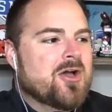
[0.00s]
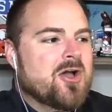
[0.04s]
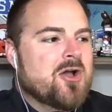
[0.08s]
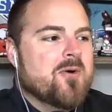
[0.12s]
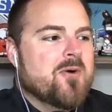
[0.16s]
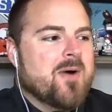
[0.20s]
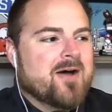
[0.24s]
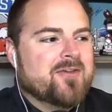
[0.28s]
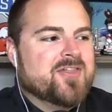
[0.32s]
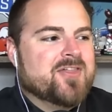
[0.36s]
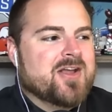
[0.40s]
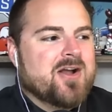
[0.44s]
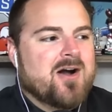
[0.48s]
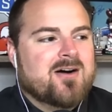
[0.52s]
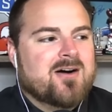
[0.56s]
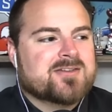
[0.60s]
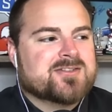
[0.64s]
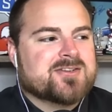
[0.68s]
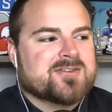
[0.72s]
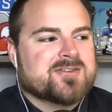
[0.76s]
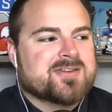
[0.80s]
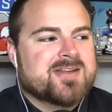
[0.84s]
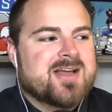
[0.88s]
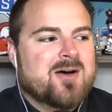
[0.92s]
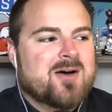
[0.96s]
who I think
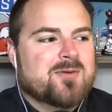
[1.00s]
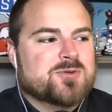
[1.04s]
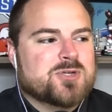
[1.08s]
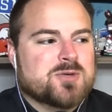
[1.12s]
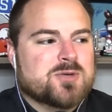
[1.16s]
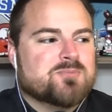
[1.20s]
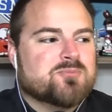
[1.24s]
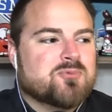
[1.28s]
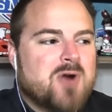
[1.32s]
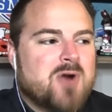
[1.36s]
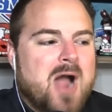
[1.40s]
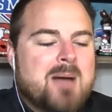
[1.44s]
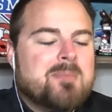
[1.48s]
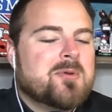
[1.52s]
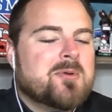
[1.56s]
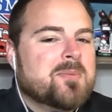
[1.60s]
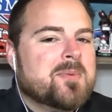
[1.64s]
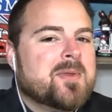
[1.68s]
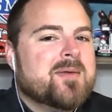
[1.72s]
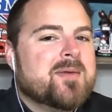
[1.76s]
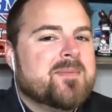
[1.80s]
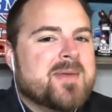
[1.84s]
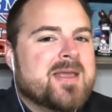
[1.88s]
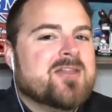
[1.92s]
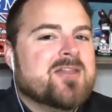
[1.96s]
Oscar Delp should
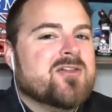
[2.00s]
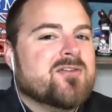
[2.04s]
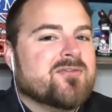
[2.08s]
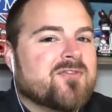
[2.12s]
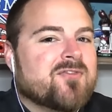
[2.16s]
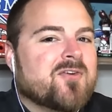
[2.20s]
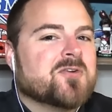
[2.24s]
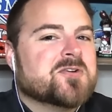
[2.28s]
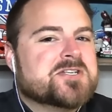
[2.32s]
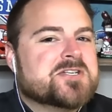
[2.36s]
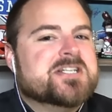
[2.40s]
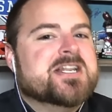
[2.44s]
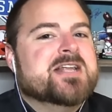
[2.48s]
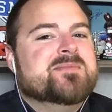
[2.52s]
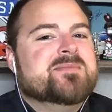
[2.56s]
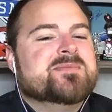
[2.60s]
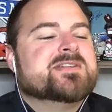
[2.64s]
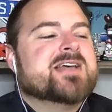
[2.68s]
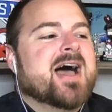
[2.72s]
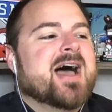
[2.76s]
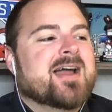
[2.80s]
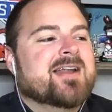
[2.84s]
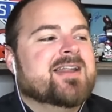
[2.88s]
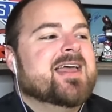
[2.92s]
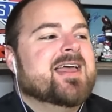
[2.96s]
probably be the first team
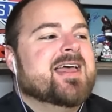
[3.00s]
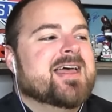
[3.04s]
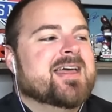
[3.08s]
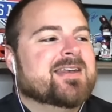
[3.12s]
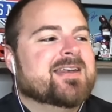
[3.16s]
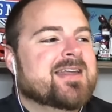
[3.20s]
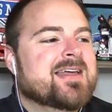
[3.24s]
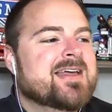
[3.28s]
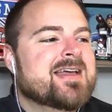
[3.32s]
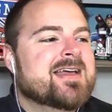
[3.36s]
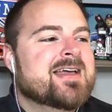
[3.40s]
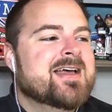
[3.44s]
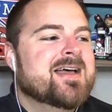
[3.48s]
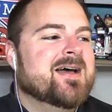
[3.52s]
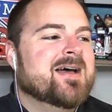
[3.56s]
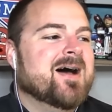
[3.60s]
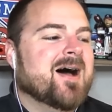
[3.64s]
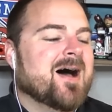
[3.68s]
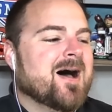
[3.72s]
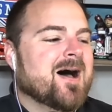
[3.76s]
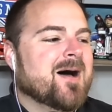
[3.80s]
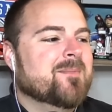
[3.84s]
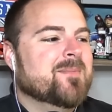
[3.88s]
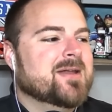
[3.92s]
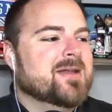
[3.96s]
tied in,
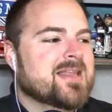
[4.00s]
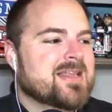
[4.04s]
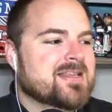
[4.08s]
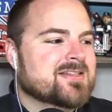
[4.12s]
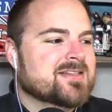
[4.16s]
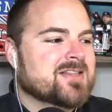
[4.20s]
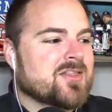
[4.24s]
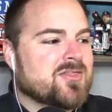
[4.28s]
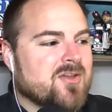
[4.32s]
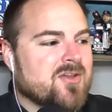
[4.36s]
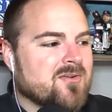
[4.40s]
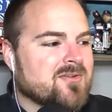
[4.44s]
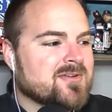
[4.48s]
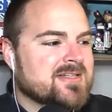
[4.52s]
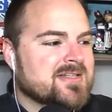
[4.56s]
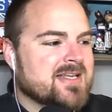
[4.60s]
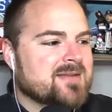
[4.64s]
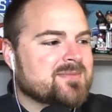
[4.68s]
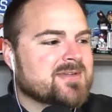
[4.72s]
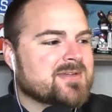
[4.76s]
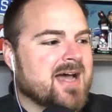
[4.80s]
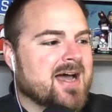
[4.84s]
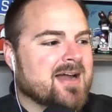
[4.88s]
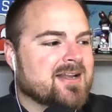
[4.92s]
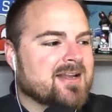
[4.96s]
um, but he's the third team
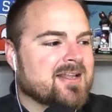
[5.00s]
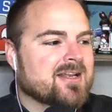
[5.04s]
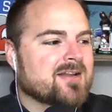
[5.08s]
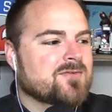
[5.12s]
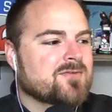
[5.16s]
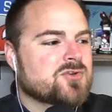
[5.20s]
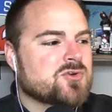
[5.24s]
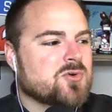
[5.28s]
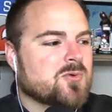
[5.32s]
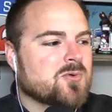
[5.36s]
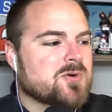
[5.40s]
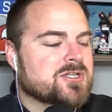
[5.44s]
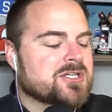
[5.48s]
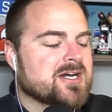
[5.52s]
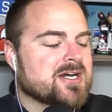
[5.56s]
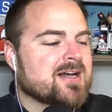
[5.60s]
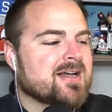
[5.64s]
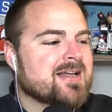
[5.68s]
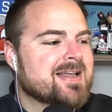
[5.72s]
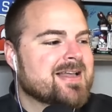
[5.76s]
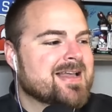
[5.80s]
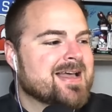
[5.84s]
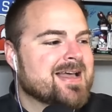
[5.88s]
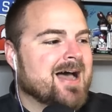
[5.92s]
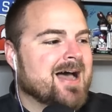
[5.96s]
tied in of Georgia.
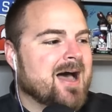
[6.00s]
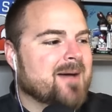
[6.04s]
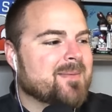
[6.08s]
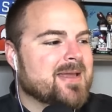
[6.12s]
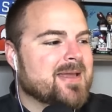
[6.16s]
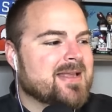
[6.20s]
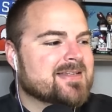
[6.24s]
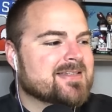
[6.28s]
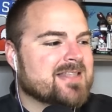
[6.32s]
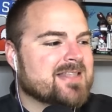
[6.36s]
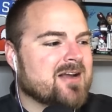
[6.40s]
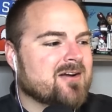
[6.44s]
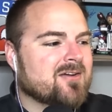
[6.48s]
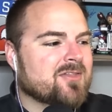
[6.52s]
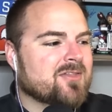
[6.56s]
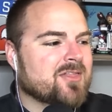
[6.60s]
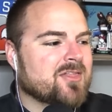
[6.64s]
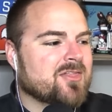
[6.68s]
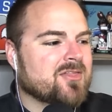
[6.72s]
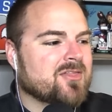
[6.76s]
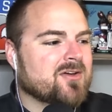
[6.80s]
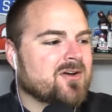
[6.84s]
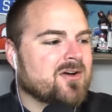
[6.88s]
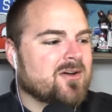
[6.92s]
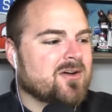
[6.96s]
Um, he's there the,
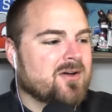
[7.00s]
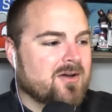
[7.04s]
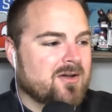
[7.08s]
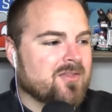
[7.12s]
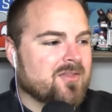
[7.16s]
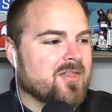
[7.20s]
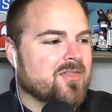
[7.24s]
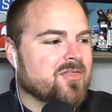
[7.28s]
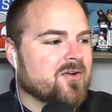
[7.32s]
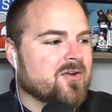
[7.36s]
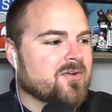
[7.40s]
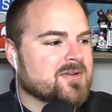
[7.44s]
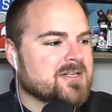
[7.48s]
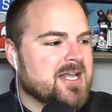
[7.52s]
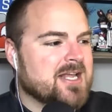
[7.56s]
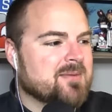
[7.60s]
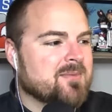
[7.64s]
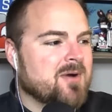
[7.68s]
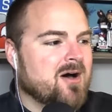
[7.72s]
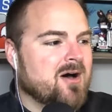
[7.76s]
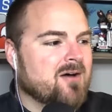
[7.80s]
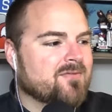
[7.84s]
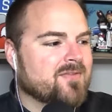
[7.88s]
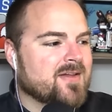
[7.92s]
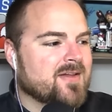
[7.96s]
on the third team
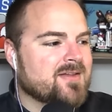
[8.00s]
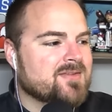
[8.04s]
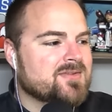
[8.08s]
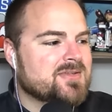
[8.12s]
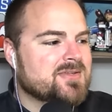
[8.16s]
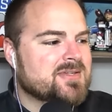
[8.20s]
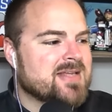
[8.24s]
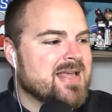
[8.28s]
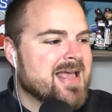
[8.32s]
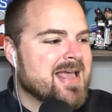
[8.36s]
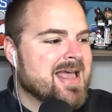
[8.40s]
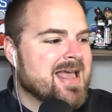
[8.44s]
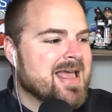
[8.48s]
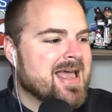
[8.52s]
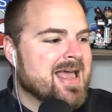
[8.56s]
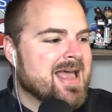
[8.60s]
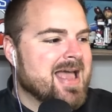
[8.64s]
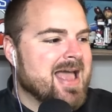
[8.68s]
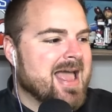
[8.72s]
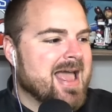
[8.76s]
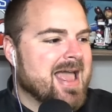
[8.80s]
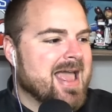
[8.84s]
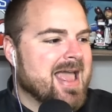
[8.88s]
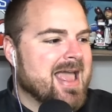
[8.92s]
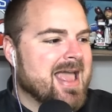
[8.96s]
offense.
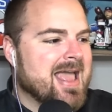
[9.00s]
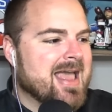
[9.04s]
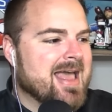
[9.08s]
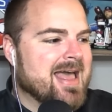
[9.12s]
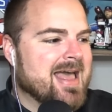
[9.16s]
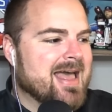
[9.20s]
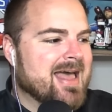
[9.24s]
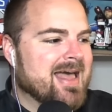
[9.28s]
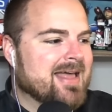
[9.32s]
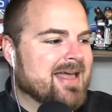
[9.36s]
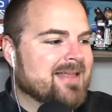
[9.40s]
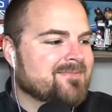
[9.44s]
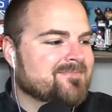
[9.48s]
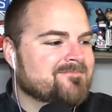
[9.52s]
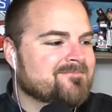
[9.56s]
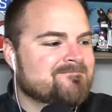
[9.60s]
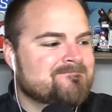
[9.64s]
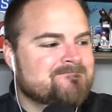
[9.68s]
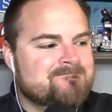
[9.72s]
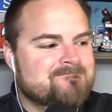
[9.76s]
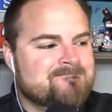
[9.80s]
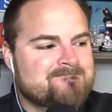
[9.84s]
And